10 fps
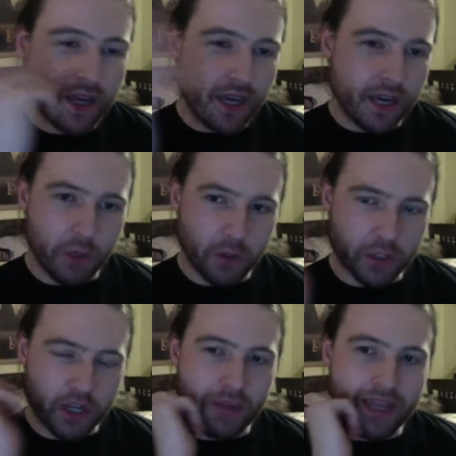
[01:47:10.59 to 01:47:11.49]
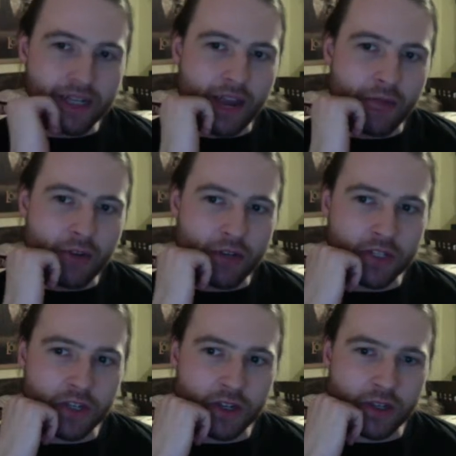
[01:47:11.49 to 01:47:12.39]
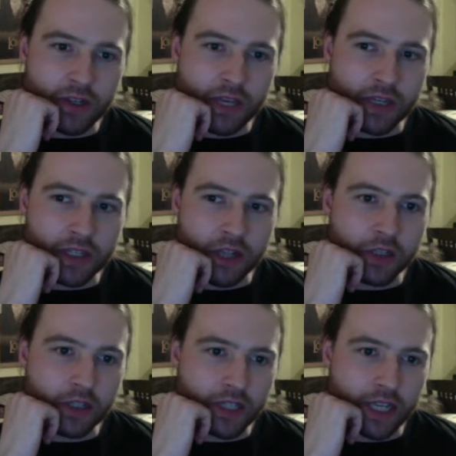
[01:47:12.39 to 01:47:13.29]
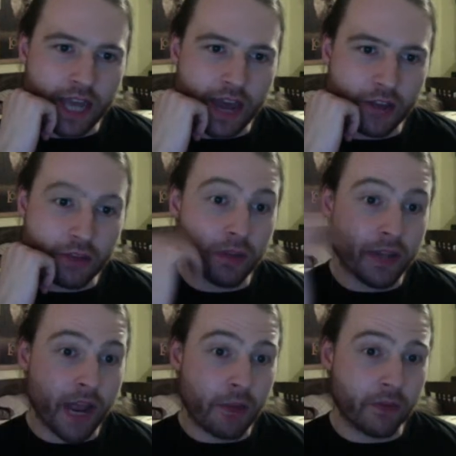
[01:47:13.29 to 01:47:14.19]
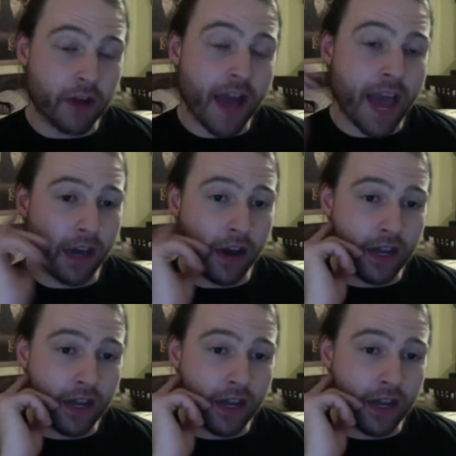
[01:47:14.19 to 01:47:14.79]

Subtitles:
It would also mean getting rid of certain things like Osgiliath, but now we've got AI.